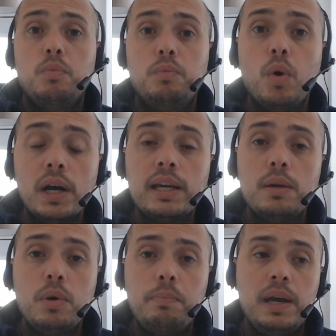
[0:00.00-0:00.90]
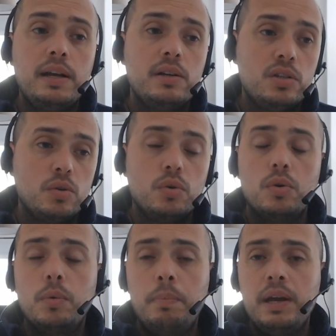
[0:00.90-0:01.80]
working with parents,
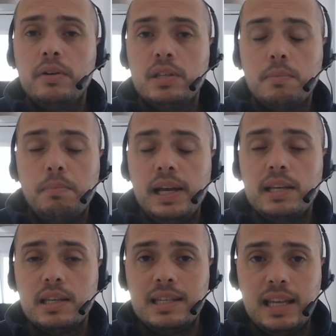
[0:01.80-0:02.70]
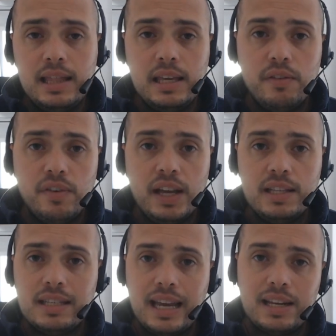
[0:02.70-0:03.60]
or parents and players attend the
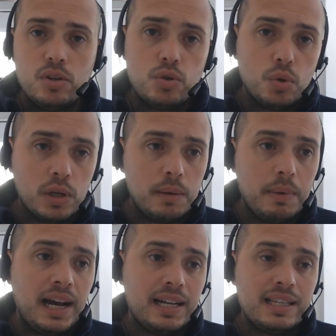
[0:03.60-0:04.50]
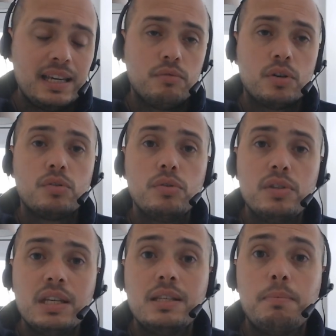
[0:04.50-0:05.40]
event, and you're talking about how to get
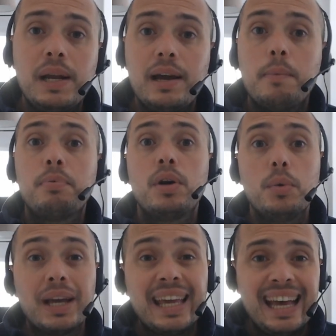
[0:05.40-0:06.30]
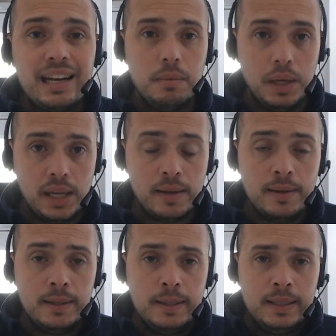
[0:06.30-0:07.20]
recruited to play at a pro academy,
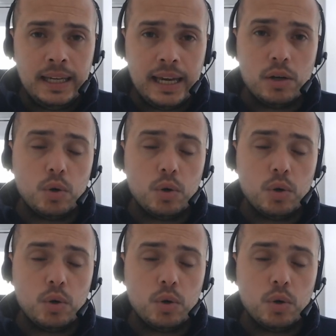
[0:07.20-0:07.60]
okay, or